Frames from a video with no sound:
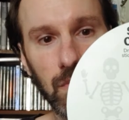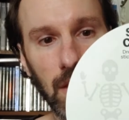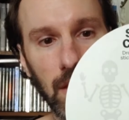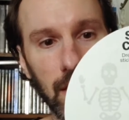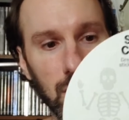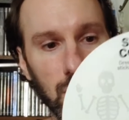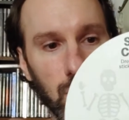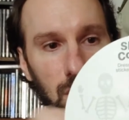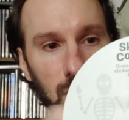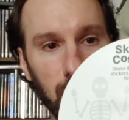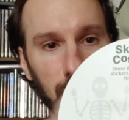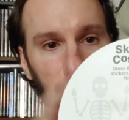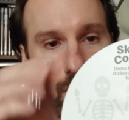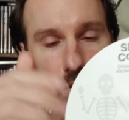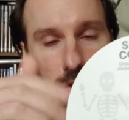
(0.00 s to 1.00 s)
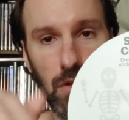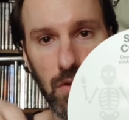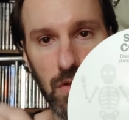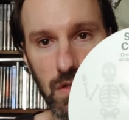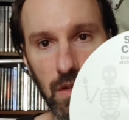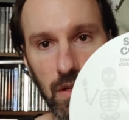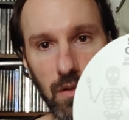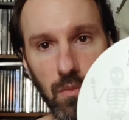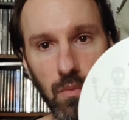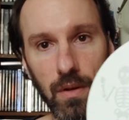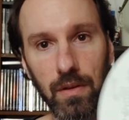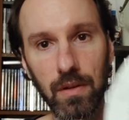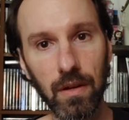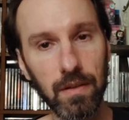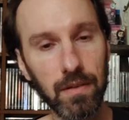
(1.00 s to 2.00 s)
And that's where you put the clothes on and
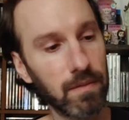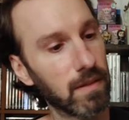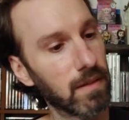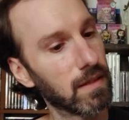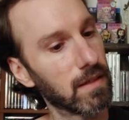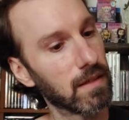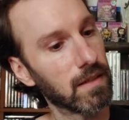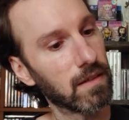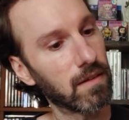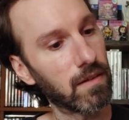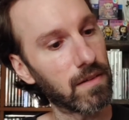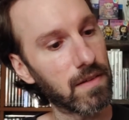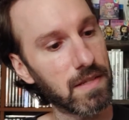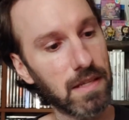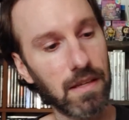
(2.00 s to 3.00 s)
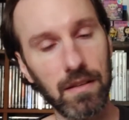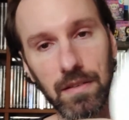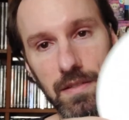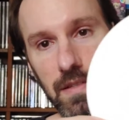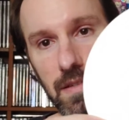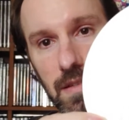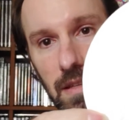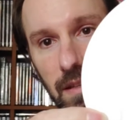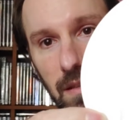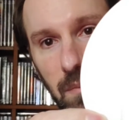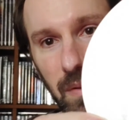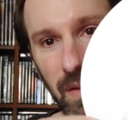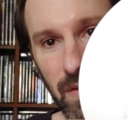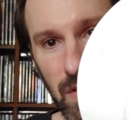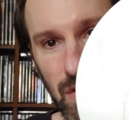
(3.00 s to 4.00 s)
whatnot, on the skeletons, like the
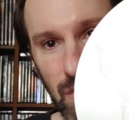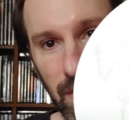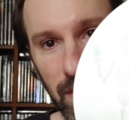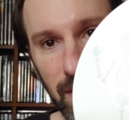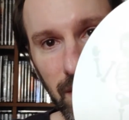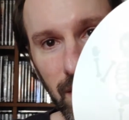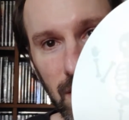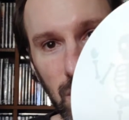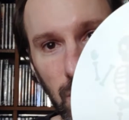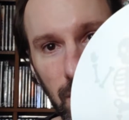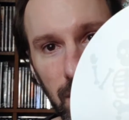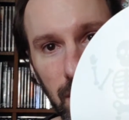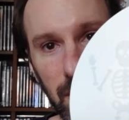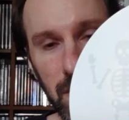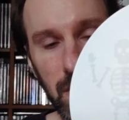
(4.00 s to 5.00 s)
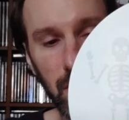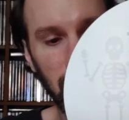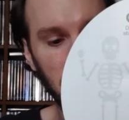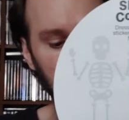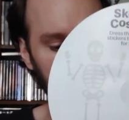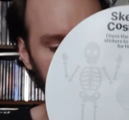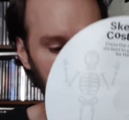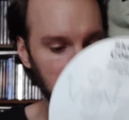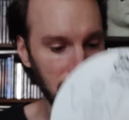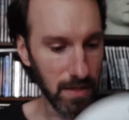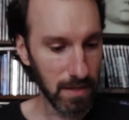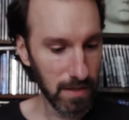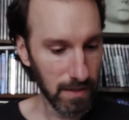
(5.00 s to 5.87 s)
pictures right there. That's what you can turn them out to be.